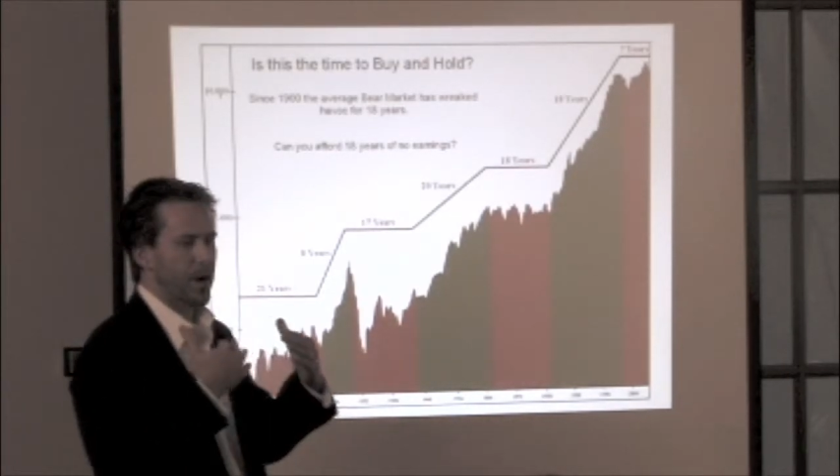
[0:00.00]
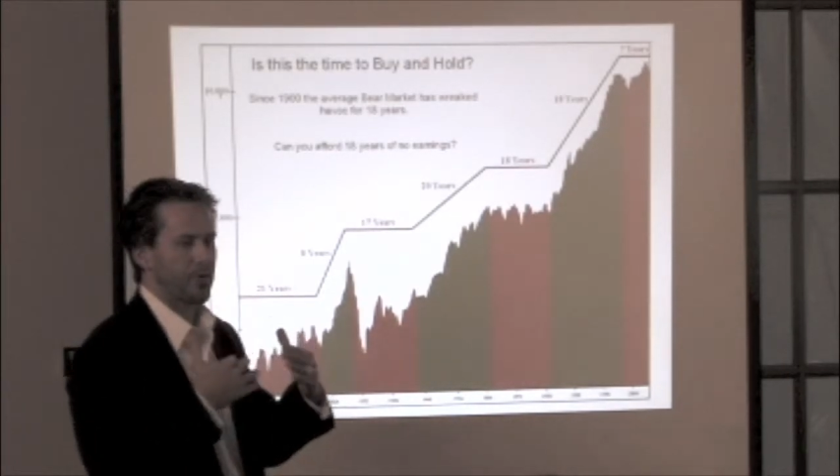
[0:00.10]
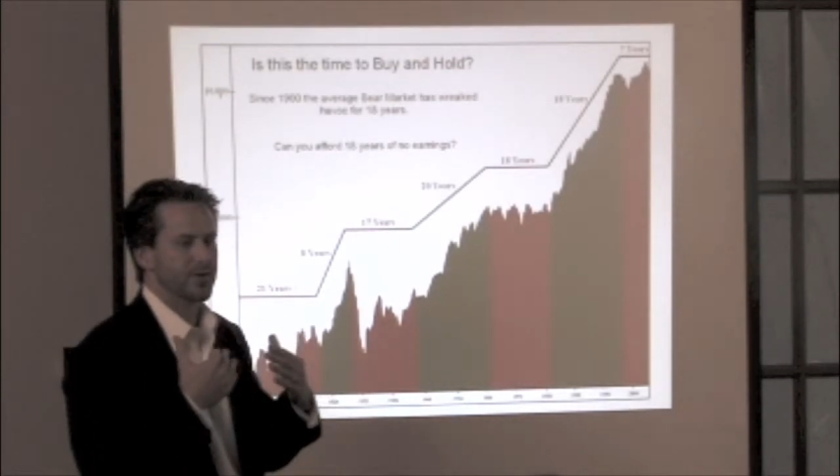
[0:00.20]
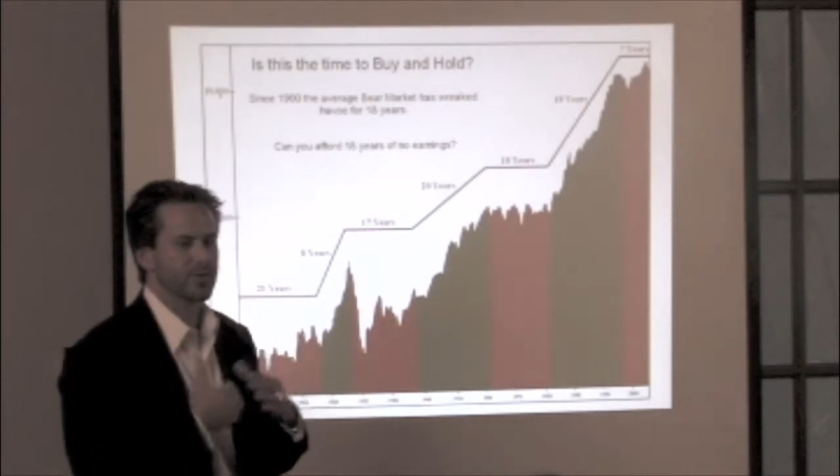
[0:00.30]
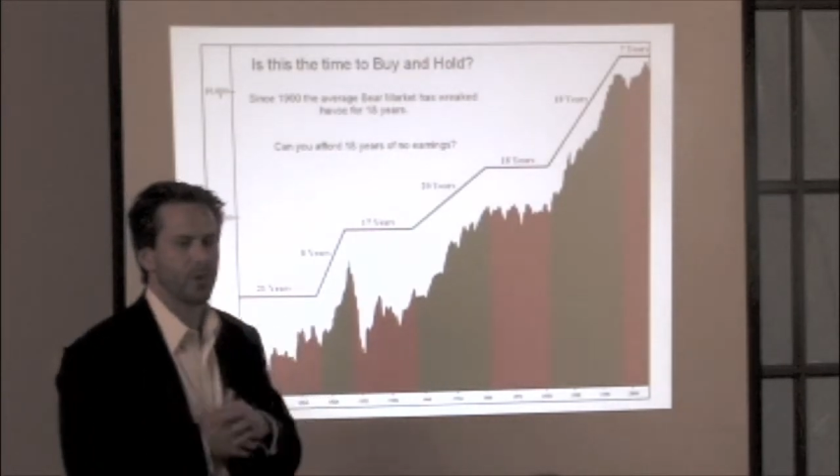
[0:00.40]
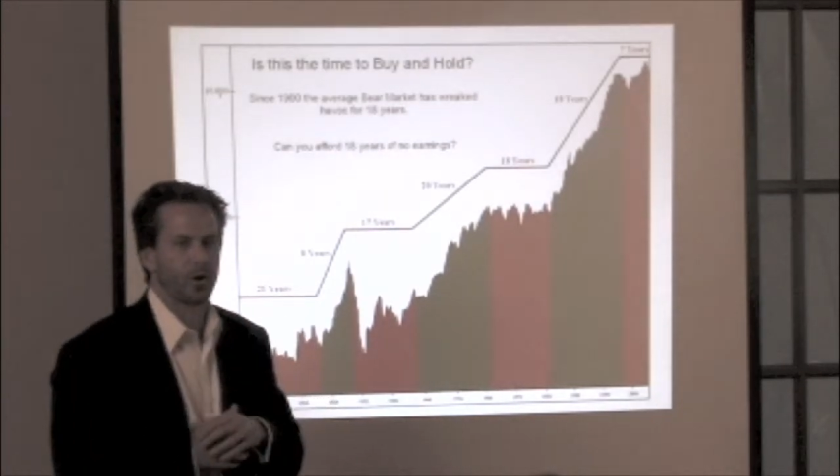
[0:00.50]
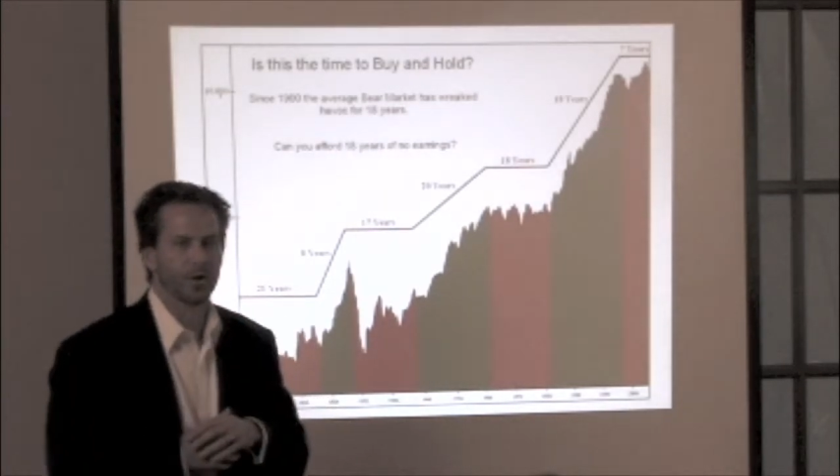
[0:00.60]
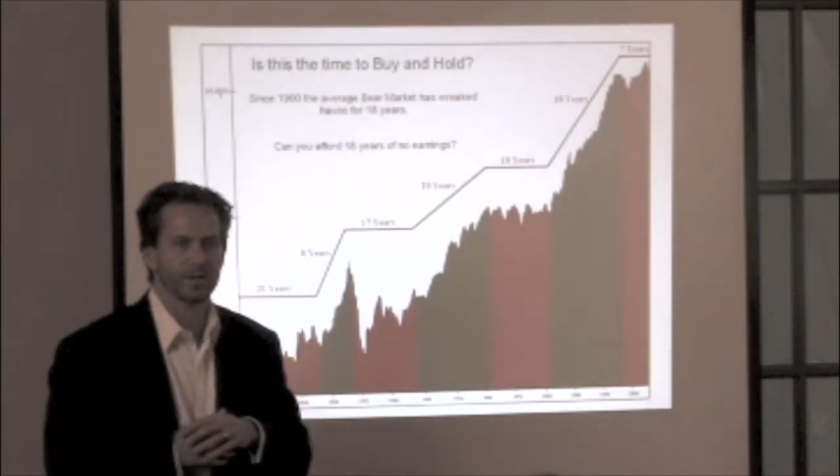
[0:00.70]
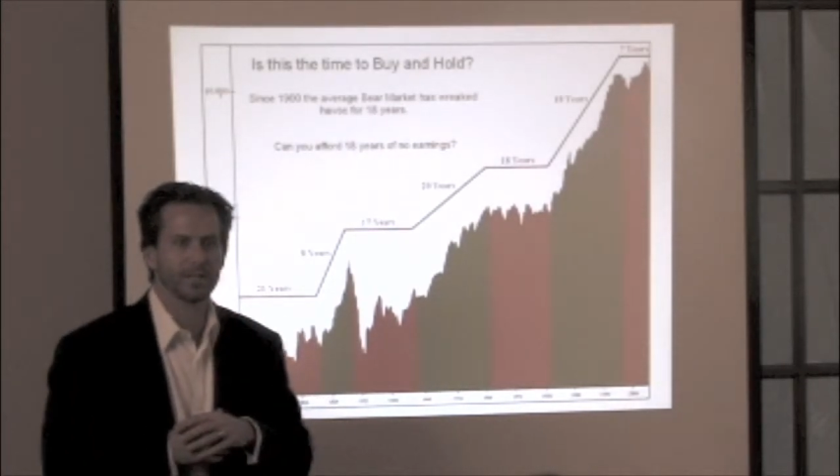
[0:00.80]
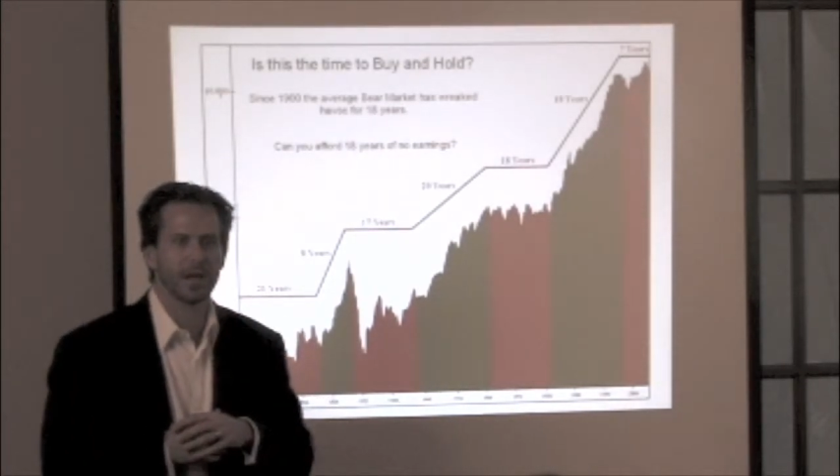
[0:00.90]
bearish
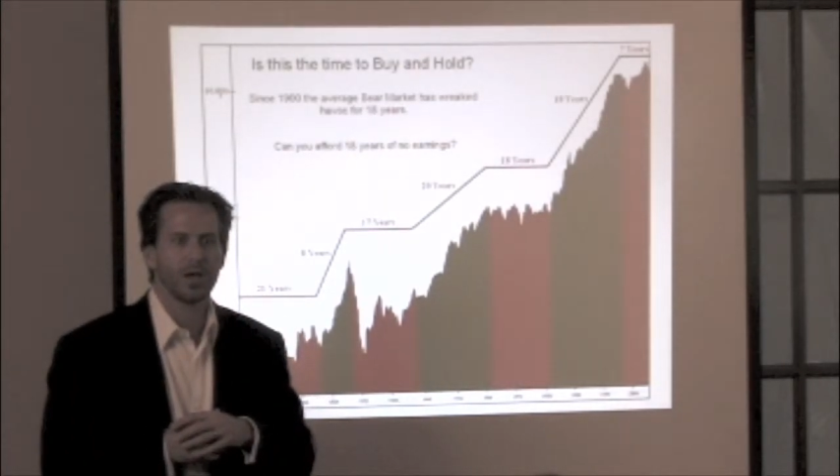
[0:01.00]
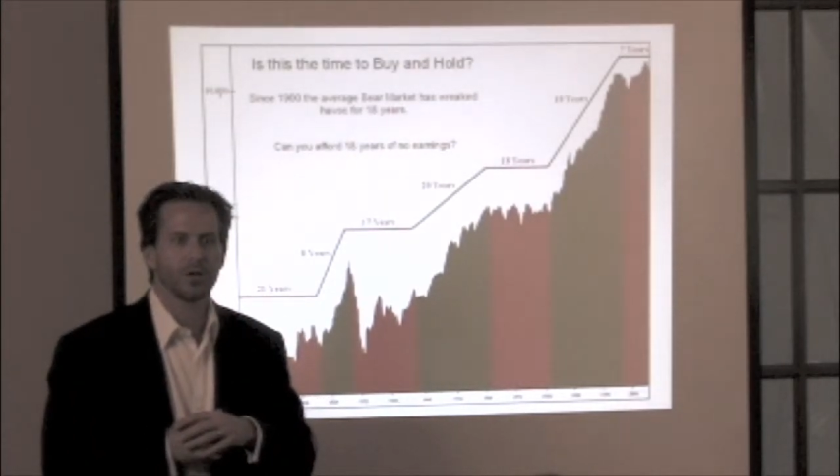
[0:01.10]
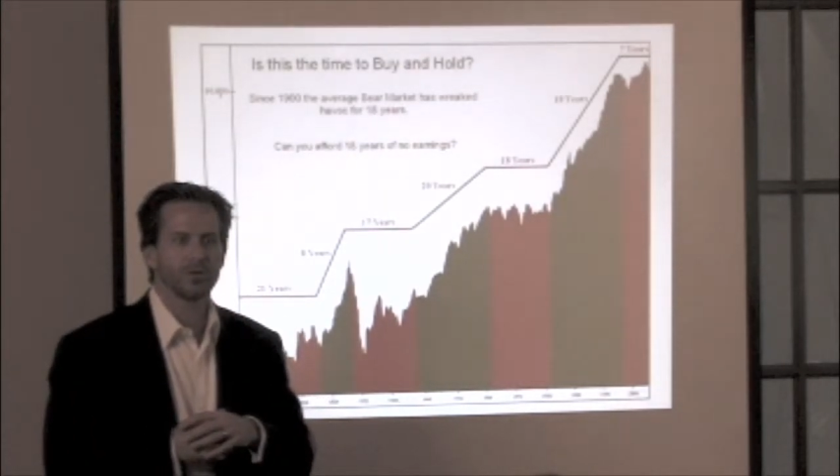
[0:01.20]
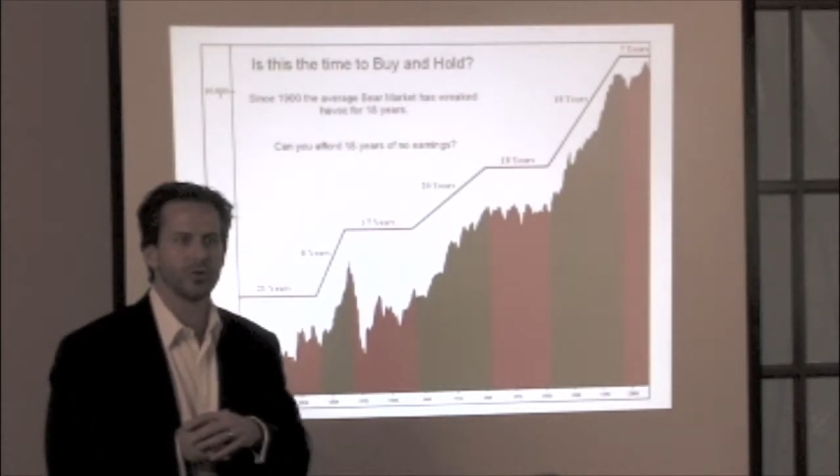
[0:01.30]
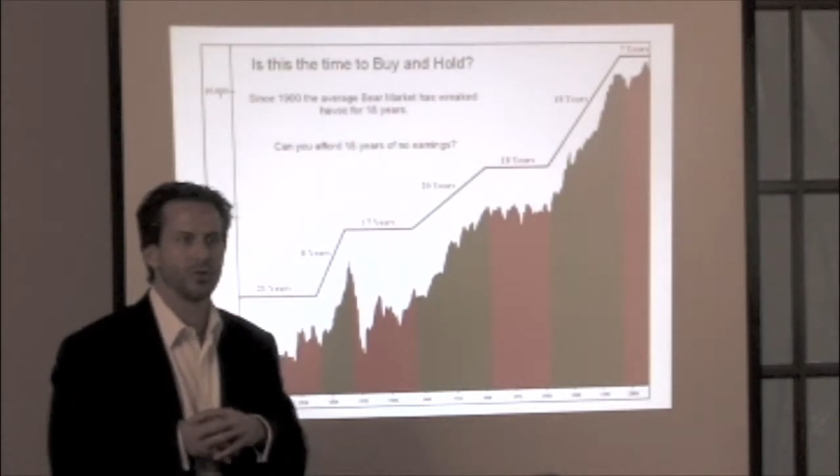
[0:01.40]
markets due